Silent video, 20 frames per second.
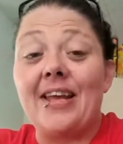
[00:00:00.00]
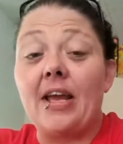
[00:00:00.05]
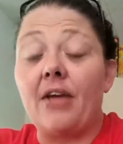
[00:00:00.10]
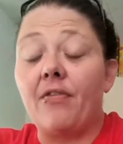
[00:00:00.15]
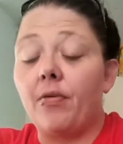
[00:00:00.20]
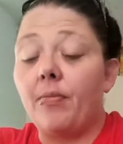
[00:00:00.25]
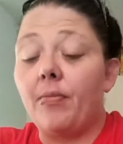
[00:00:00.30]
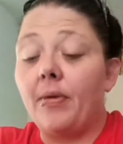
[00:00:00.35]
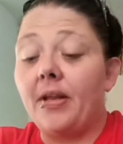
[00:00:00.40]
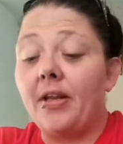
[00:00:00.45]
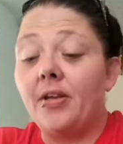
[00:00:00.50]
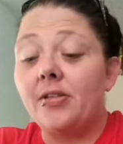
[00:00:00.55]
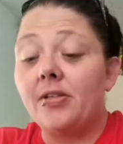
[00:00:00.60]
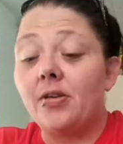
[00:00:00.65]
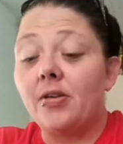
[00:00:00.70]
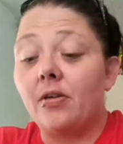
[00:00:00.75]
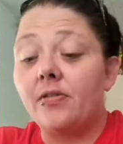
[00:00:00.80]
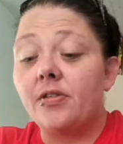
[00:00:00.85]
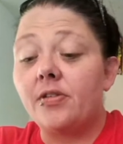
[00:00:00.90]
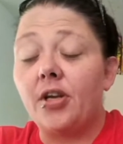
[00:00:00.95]
everybody
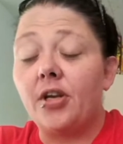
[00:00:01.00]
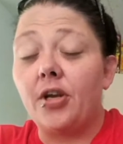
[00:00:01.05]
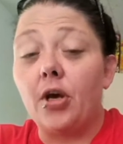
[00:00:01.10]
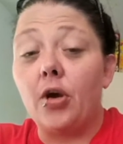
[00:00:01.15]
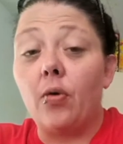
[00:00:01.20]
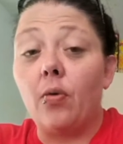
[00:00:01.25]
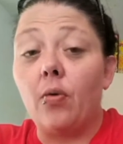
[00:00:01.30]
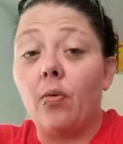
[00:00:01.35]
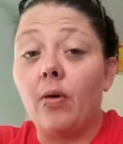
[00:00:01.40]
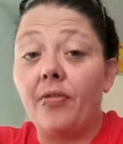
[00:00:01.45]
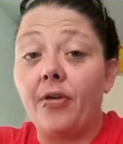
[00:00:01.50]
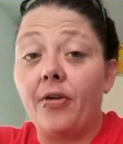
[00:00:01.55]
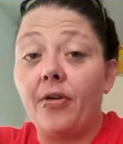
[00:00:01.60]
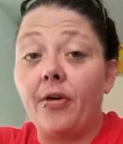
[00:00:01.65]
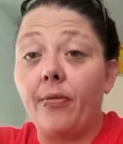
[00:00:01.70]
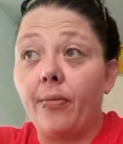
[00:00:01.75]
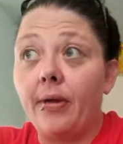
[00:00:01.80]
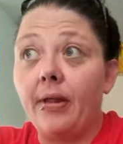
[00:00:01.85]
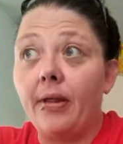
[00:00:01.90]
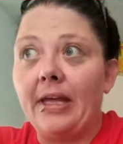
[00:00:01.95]
deserves to know what they're
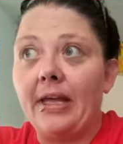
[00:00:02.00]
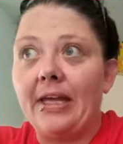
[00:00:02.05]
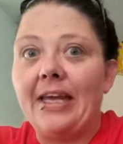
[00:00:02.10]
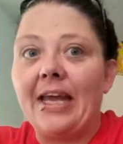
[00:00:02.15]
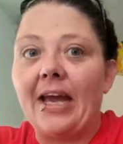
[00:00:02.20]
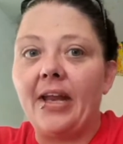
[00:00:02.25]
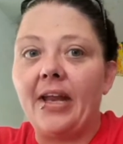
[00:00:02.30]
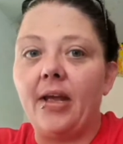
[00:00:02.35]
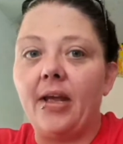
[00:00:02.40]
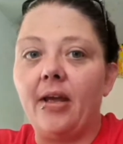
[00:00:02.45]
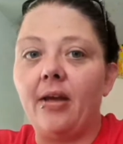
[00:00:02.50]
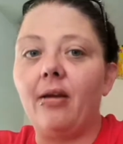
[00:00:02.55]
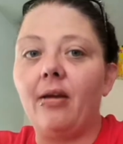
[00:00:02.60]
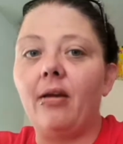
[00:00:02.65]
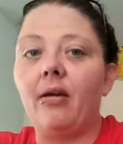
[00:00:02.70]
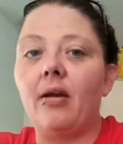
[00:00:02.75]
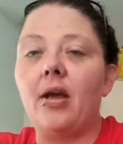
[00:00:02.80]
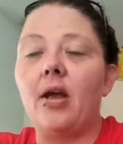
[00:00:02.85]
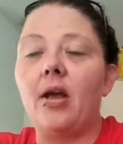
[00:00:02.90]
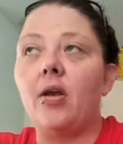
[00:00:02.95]
really getting
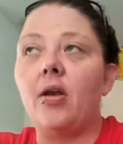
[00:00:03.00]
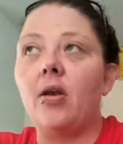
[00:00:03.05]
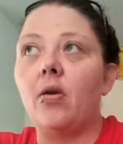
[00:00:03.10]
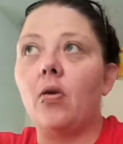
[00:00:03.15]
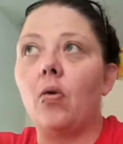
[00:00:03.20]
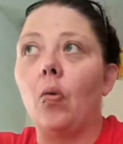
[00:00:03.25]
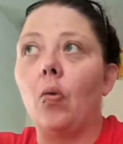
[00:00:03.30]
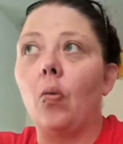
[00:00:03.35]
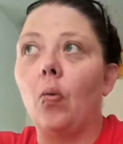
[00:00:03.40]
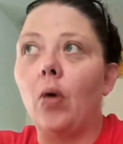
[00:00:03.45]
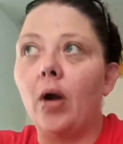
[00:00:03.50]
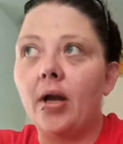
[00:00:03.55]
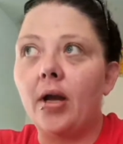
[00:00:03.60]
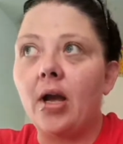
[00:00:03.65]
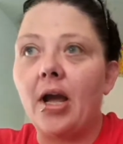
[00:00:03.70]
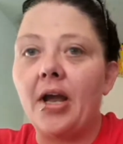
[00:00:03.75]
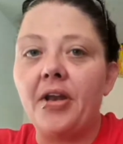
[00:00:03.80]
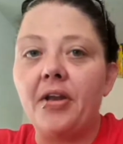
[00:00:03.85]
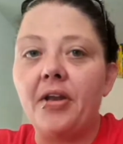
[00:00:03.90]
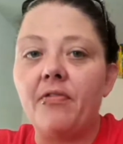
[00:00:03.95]
and what
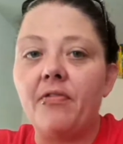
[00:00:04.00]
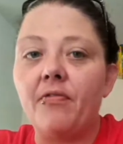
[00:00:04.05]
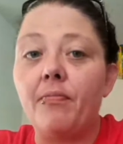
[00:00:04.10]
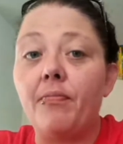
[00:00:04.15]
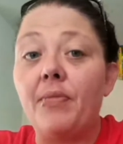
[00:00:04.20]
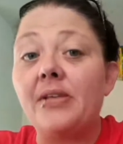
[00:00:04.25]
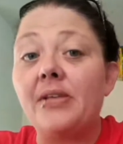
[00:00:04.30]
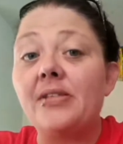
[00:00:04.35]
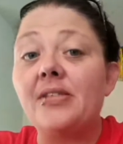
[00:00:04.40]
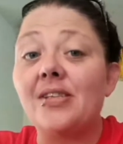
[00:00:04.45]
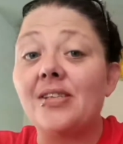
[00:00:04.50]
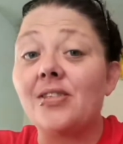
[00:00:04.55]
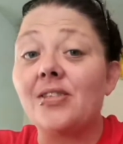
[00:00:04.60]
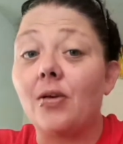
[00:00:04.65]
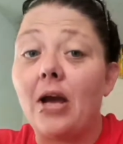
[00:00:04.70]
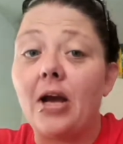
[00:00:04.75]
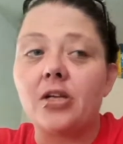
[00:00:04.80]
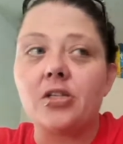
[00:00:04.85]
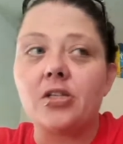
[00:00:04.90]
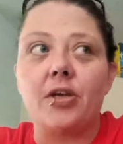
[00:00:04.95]
kind of business they're
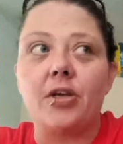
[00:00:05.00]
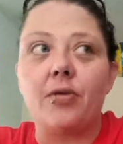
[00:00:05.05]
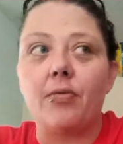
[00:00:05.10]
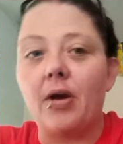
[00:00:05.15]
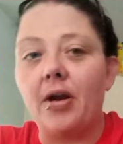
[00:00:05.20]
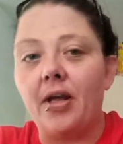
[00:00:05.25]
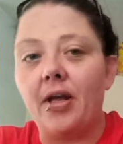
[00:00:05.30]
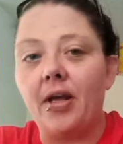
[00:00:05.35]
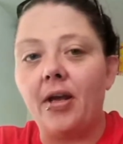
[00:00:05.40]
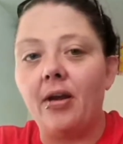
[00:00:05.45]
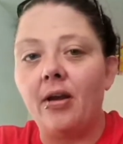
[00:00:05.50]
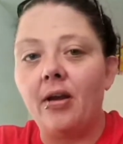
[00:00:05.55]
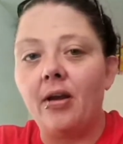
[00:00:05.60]
actually running.